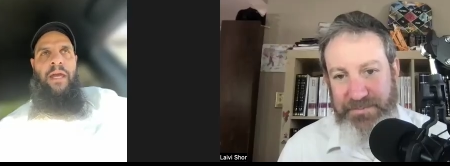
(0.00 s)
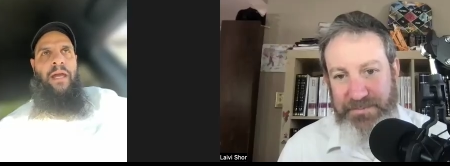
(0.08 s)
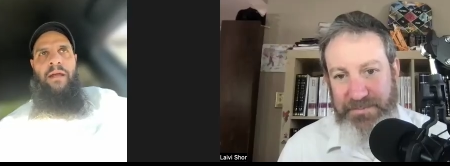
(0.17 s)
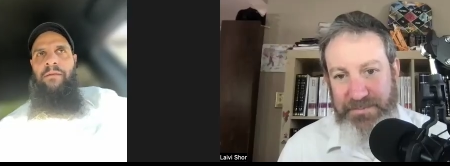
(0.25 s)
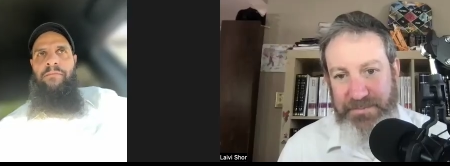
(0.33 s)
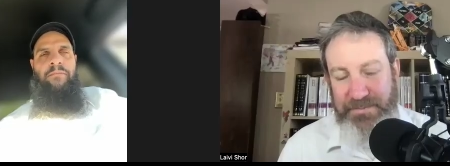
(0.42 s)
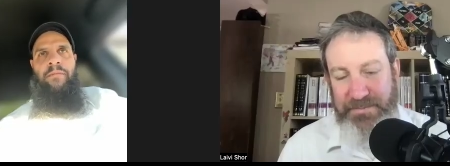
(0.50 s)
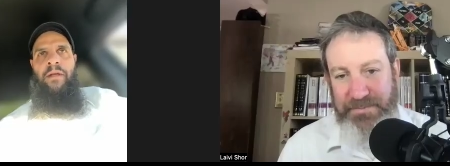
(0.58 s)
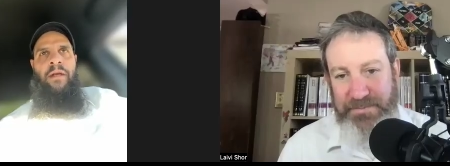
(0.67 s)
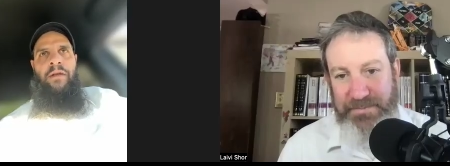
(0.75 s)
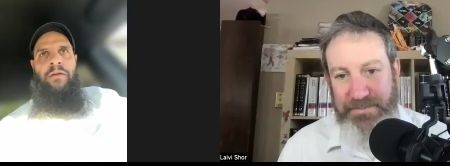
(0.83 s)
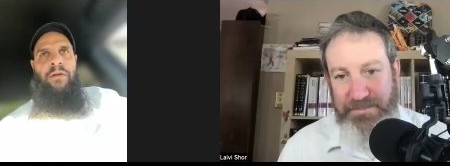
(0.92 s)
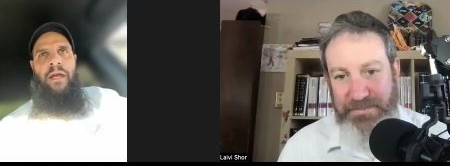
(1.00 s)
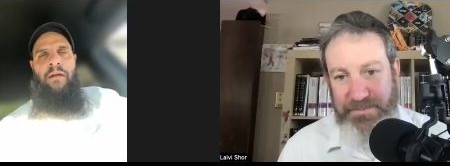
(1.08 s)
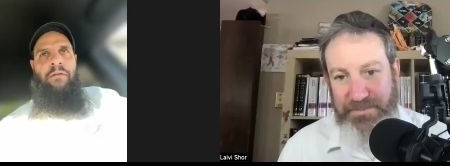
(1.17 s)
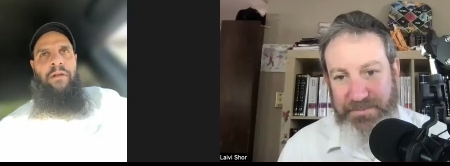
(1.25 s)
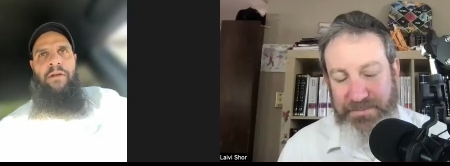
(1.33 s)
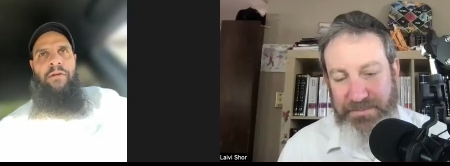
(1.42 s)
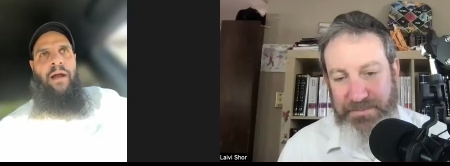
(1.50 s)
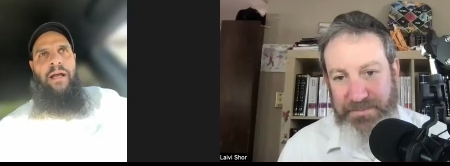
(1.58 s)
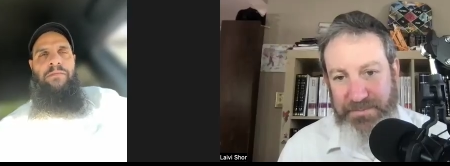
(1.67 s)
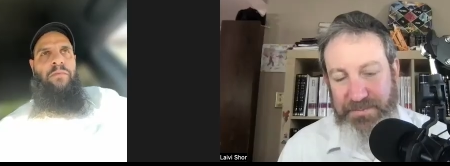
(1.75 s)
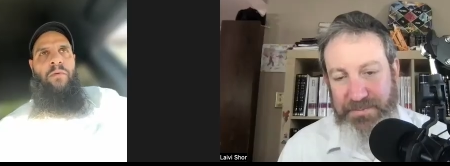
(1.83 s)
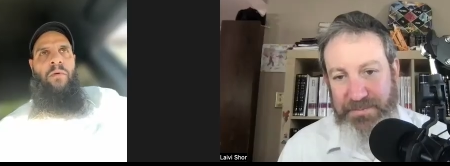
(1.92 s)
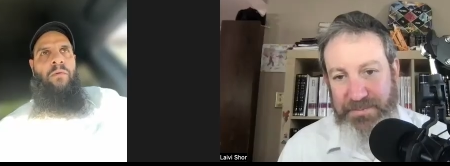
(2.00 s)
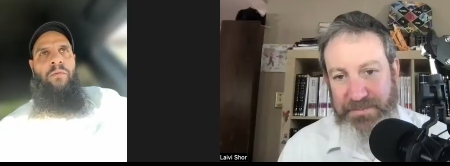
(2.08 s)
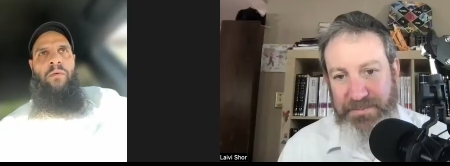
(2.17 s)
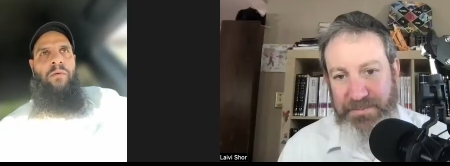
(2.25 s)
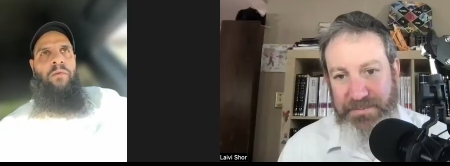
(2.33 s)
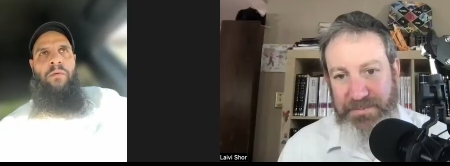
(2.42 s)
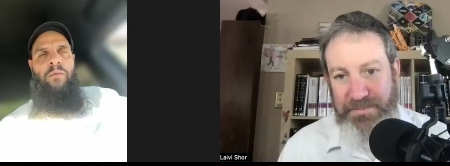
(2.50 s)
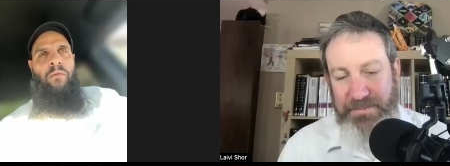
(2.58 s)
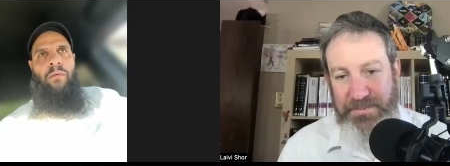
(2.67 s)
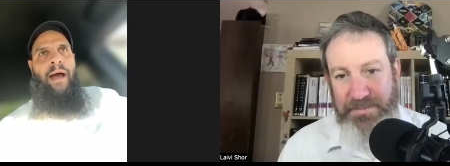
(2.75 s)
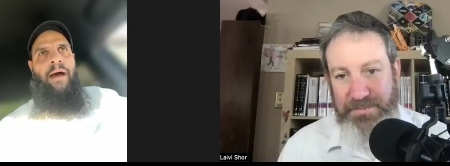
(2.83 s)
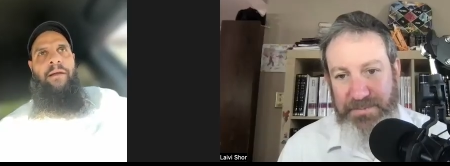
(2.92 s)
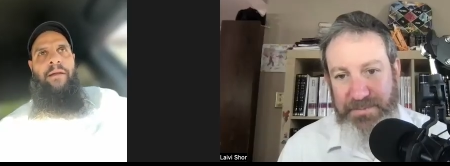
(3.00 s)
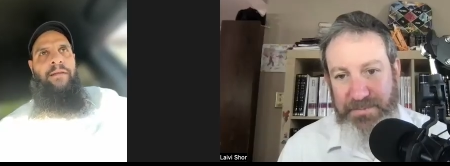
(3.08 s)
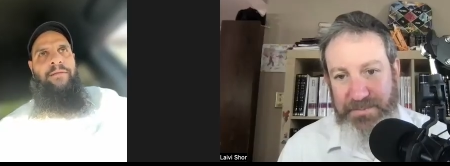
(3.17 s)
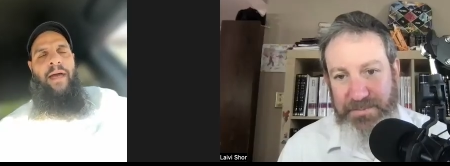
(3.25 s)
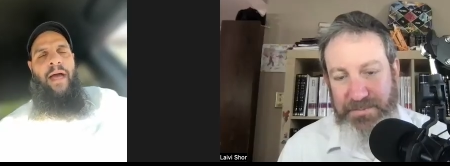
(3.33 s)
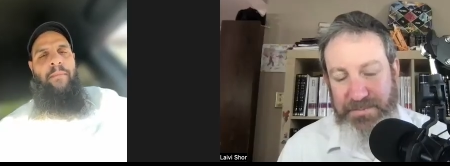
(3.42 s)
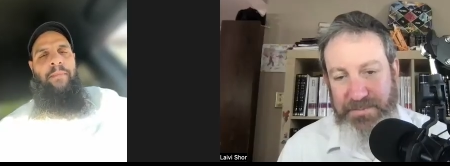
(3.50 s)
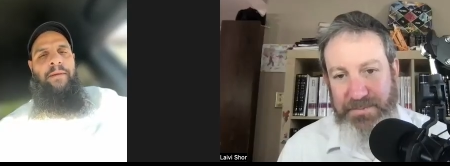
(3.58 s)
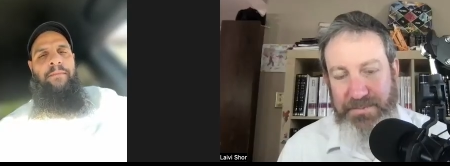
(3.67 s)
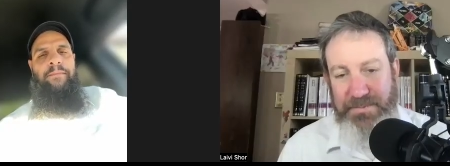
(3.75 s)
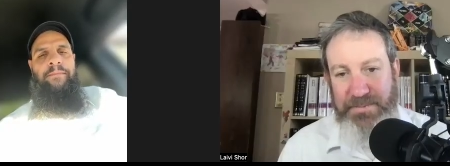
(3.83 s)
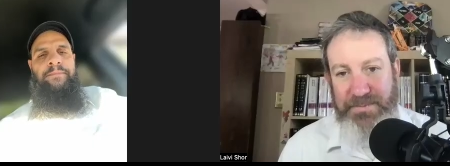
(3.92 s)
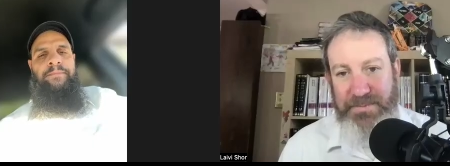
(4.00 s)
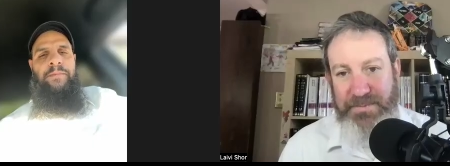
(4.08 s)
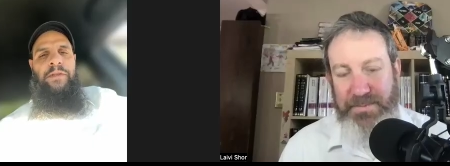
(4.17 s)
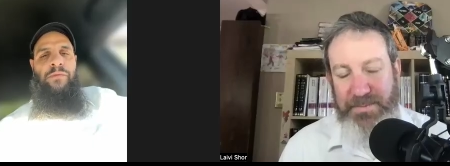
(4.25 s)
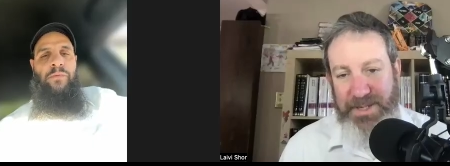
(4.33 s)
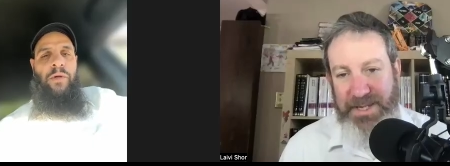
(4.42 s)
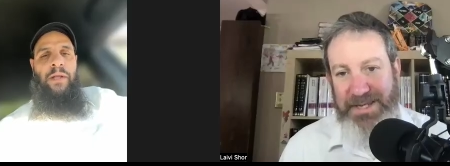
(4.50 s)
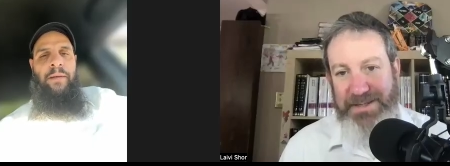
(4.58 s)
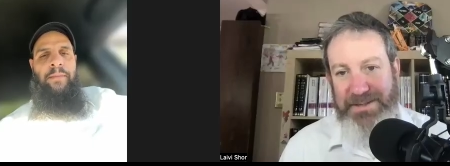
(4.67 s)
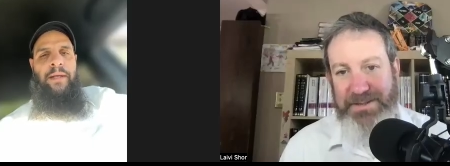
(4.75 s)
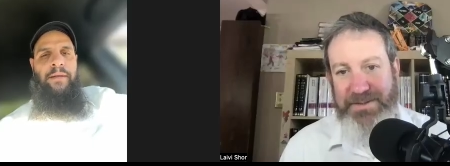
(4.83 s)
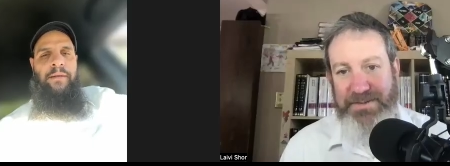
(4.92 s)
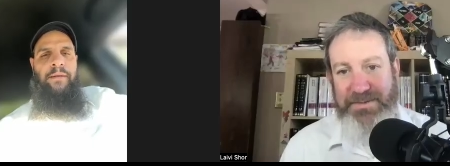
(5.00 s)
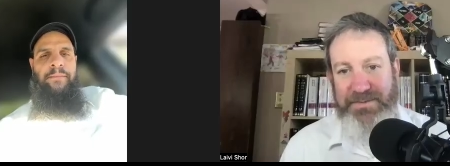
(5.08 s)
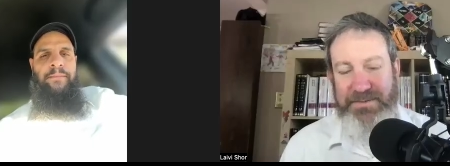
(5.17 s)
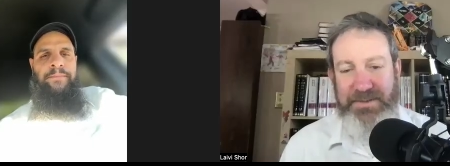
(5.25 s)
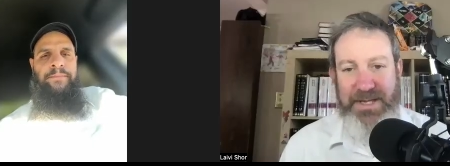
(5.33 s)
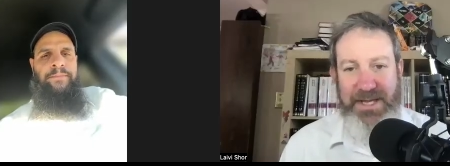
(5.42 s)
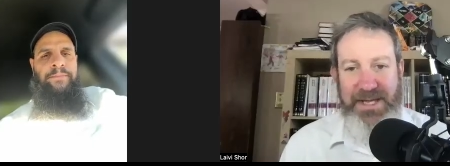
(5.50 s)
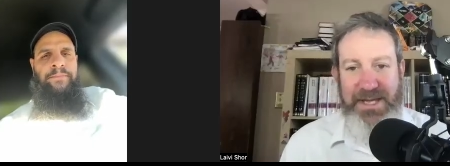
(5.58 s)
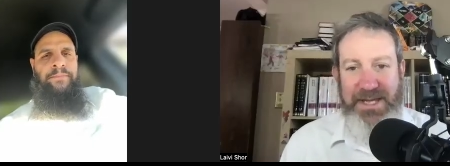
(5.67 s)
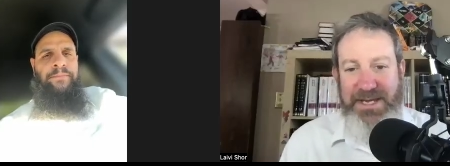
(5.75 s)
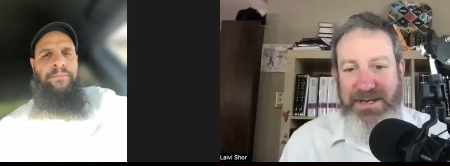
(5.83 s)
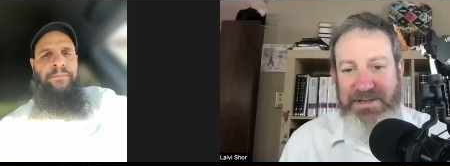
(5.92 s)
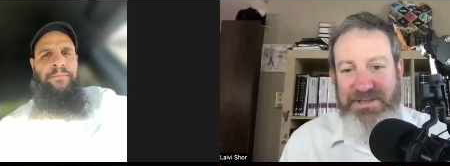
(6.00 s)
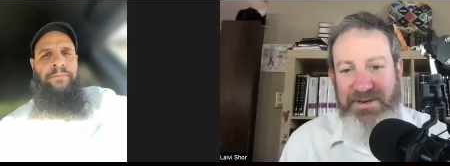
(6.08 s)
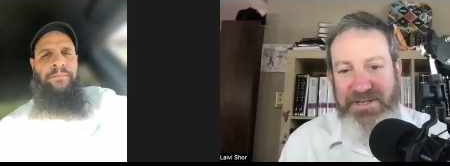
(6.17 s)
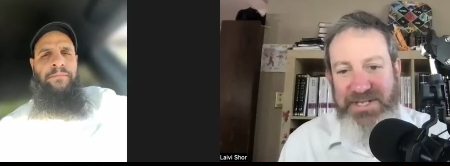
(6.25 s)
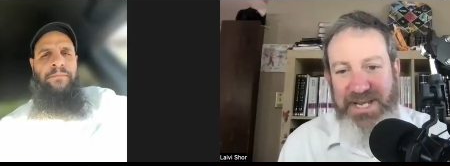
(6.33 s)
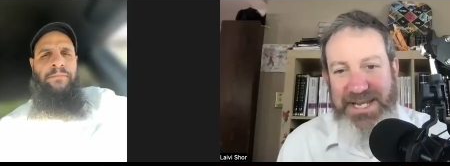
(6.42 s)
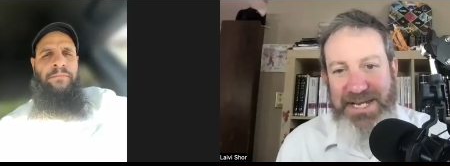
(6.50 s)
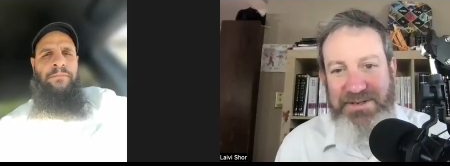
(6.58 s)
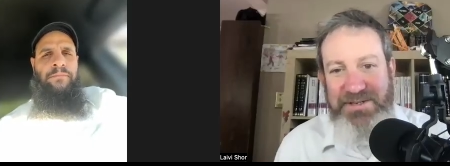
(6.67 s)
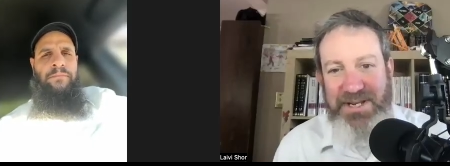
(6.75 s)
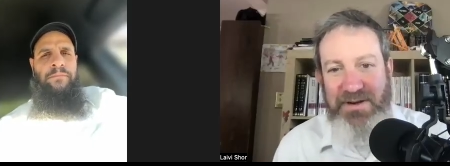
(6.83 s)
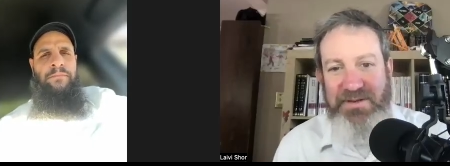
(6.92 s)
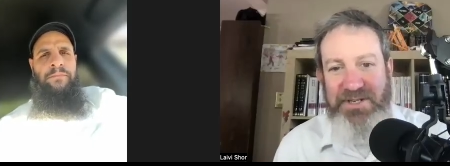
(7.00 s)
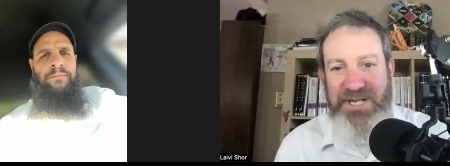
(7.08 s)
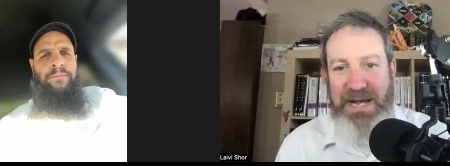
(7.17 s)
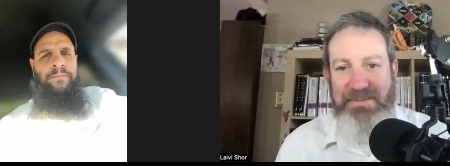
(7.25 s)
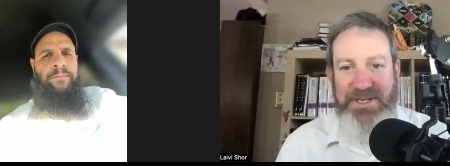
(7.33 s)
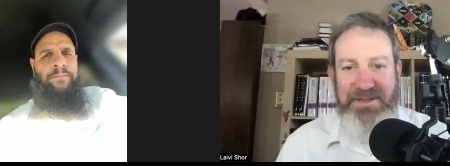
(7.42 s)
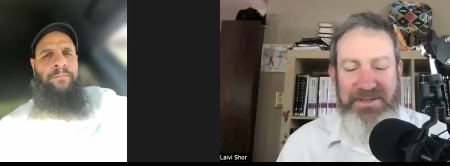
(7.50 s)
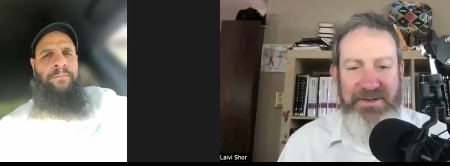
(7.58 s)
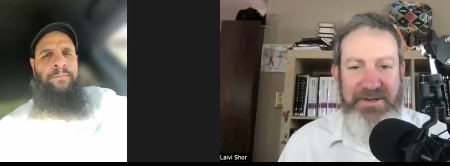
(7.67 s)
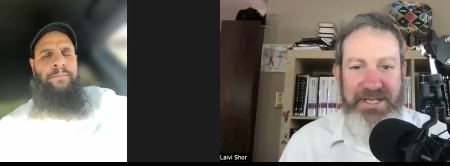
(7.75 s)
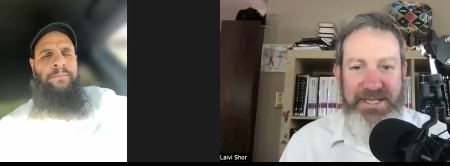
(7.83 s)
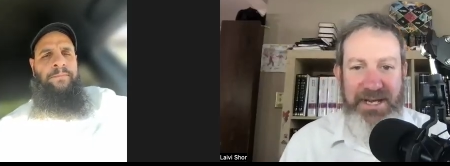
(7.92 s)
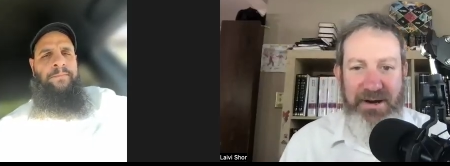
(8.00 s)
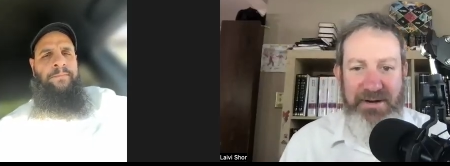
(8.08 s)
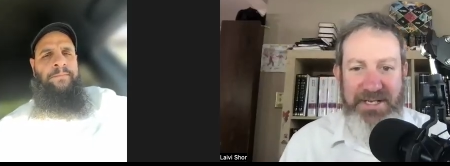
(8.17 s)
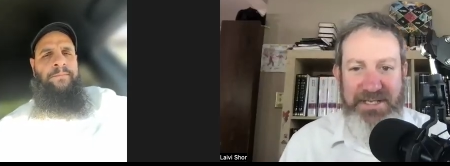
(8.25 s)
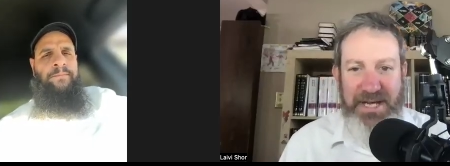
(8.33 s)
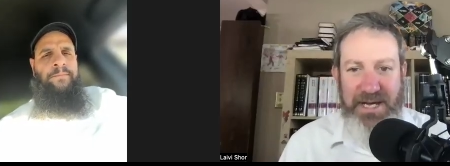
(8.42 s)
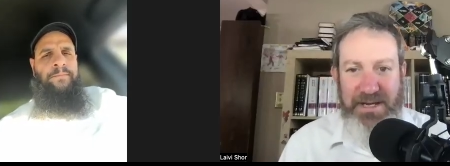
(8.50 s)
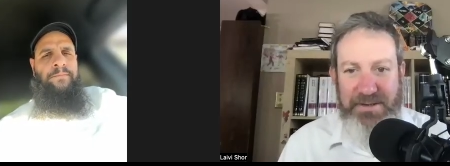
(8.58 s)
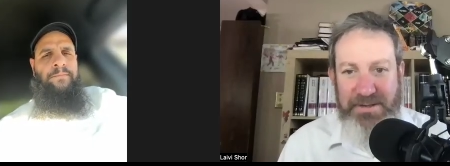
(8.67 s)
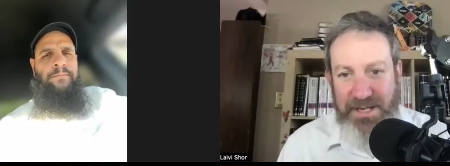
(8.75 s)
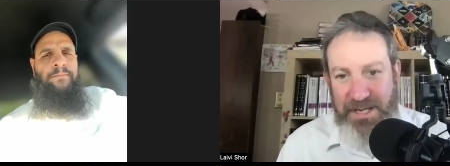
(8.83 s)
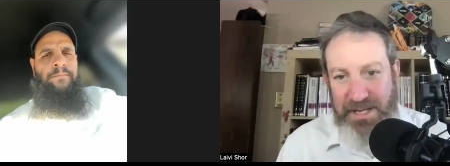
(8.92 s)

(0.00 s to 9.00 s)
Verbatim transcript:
Speaker 1: you can't you can't really grasp well, well, how did this happen because we're yeah. limited.
Speaker 2: Now, I was learning something interesting over Shabbos. I was learning the mm-hmm. Arizal,